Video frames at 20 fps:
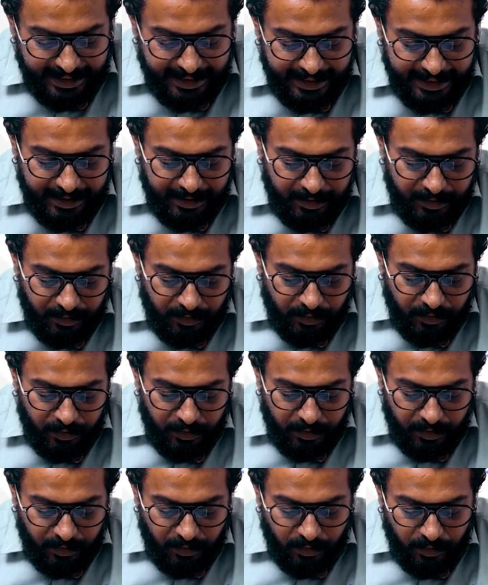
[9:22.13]
In
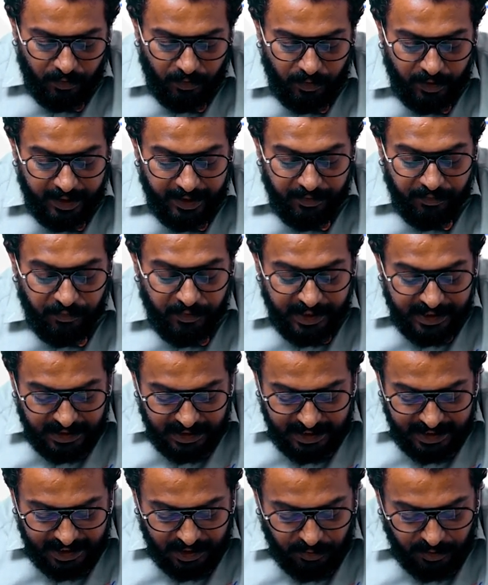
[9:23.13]
which
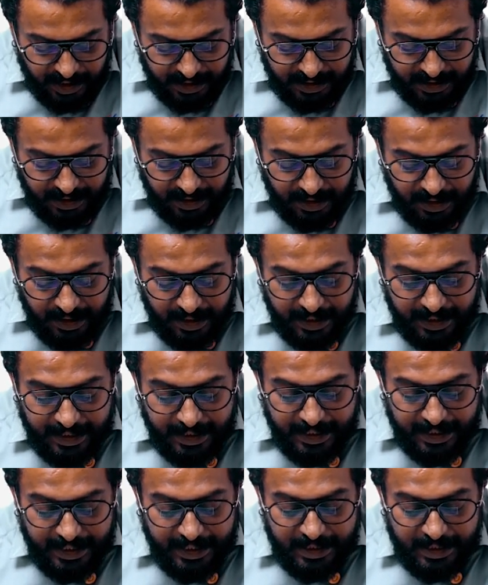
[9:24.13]
situation